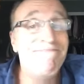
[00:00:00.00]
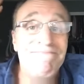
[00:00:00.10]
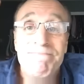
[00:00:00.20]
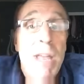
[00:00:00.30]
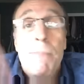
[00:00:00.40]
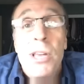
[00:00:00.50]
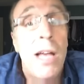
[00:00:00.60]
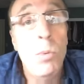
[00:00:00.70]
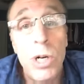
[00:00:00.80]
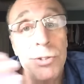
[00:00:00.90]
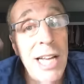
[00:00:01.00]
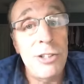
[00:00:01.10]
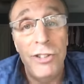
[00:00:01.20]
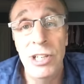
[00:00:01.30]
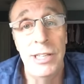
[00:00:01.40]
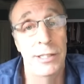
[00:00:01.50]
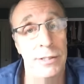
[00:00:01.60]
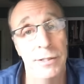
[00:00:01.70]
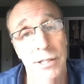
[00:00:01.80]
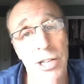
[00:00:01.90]
maybe I will next year.
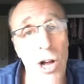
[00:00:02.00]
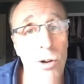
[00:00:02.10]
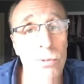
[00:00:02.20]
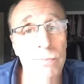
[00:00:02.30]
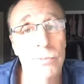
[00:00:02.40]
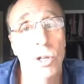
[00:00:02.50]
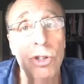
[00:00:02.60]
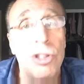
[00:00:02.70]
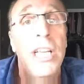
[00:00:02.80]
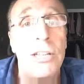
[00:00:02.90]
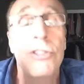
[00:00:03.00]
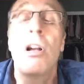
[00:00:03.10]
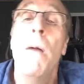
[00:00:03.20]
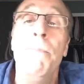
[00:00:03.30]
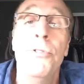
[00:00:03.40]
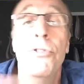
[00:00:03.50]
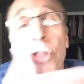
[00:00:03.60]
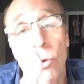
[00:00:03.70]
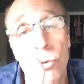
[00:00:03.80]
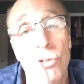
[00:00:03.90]
You know, good things come to
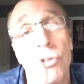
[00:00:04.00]
those